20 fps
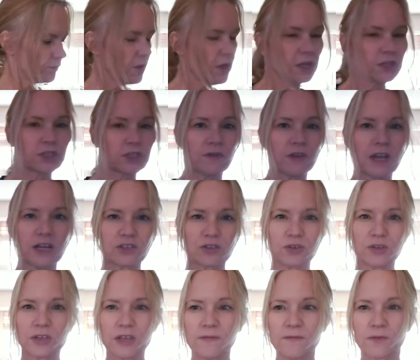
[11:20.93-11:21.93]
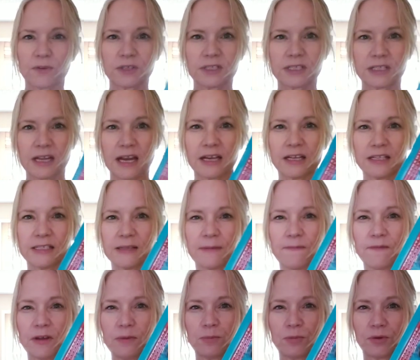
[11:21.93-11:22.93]
So if you guys are looking for kind of some
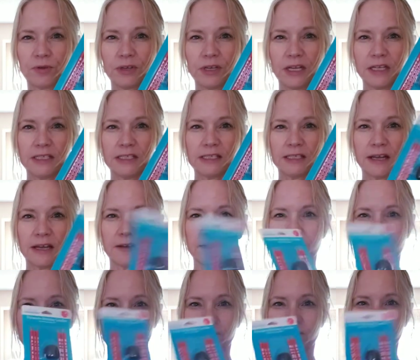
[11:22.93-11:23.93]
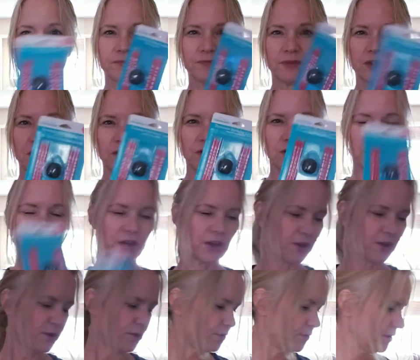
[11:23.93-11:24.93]
fun birthday stuff, here you
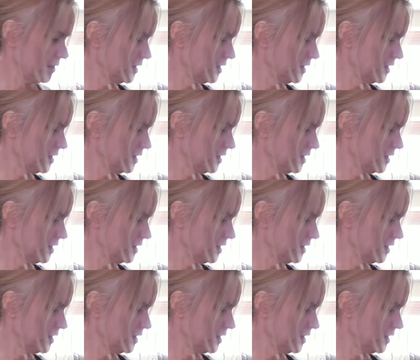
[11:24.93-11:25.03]
go.